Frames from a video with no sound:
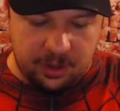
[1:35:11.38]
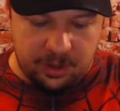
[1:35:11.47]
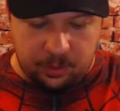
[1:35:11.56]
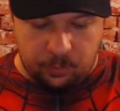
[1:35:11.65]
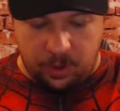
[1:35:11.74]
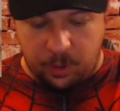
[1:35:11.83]

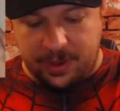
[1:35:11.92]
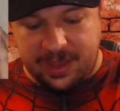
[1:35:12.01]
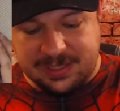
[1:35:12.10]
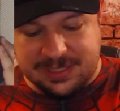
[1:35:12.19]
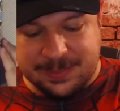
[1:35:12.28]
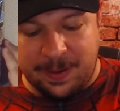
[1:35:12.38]
where we
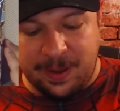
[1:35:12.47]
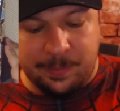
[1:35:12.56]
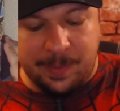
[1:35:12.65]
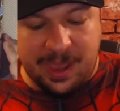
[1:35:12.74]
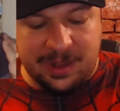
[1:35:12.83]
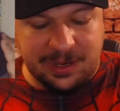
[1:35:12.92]
get
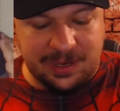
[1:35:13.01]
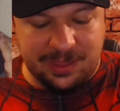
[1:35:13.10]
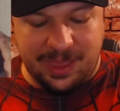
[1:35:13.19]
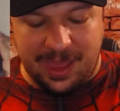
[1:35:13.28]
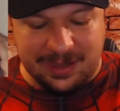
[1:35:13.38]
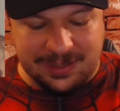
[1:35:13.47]
Spider-Man in
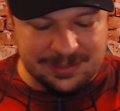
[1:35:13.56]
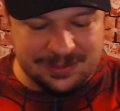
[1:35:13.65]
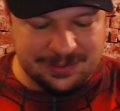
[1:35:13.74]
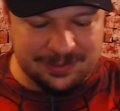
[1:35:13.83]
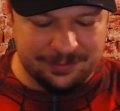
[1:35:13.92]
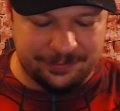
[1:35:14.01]
that
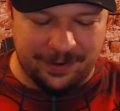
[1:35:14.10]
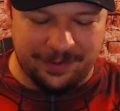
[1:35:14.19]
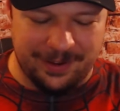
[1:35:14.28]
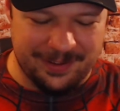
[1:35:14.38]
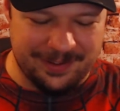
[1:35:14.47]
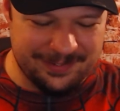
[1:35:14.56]

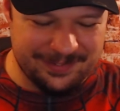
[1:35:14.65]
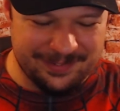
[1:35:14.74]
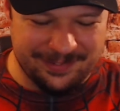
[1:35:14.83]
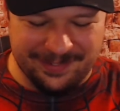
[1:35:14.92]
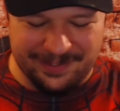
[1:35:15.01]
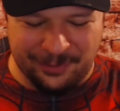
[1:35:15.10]
very
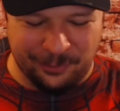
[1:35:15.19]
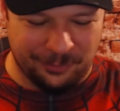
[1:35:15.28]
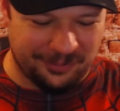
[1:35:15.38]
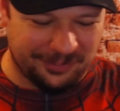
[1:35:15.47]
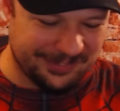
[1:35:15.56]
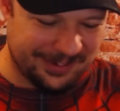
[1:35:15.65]

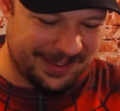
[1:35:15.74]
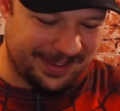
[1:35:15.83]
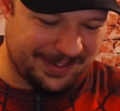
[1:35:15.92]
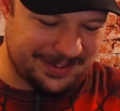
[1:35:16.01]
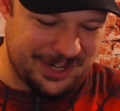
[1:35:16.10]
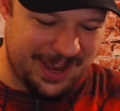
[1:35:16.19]

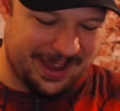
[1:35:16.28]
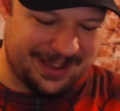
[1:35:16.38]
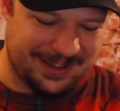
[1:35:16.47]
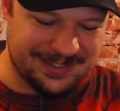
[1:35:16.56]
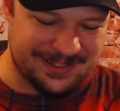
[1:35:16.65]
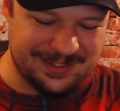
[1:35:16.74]
cool-looking
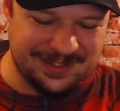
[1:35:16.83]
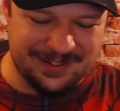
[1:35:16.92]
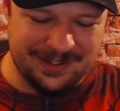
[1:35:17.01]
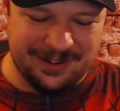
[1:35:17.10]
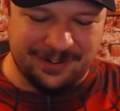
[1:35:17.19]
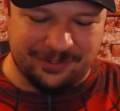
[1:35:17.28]
jacket
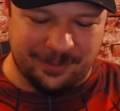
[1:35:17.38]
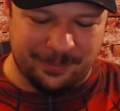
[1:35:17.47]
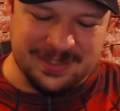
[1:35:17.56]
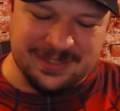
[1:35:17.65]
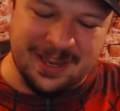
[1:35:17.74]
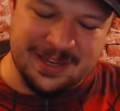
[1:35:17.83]
from
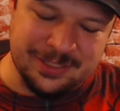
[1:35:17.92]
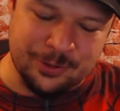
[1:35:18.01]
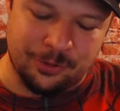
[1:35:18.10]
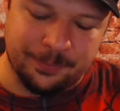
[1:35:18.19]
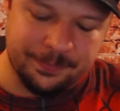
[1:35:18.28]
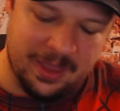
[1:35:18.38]
his high
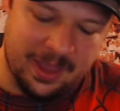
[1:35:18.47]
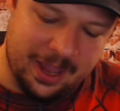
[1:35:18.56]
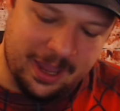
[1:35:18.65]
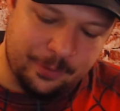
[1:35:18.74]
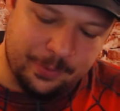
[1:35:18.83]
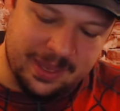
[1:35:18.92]
school,
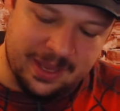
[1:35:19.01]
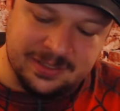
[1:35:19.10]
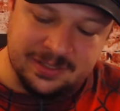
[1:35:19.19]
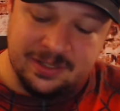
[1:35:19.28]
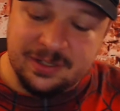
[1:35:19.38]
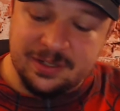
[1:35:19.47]
and we get
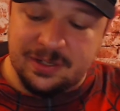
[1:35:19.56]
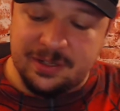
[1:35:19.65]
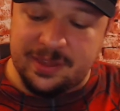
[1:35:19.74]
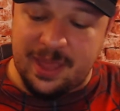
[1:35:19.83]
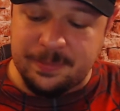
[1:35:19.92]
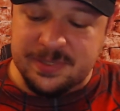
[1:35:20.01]

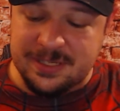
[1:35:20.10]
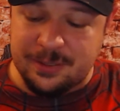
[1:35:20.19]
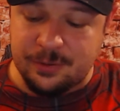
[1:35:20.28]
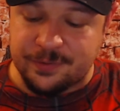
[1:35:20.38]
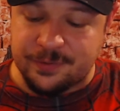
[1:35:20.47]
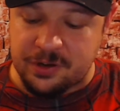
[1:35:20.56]
the M C
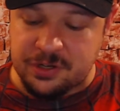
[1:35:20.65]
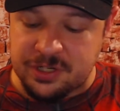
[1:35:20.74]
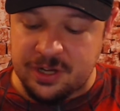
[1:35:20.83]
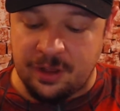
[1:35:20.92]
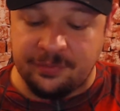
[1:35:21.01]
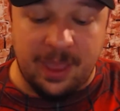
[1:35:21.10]
U's version
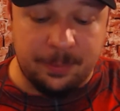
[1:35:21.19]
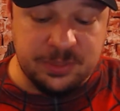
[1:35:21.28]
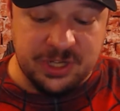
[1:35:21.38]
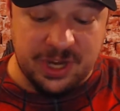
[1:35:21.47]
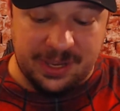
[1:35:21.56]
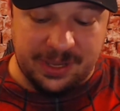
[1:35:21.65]
of M
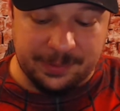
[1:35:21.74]
J.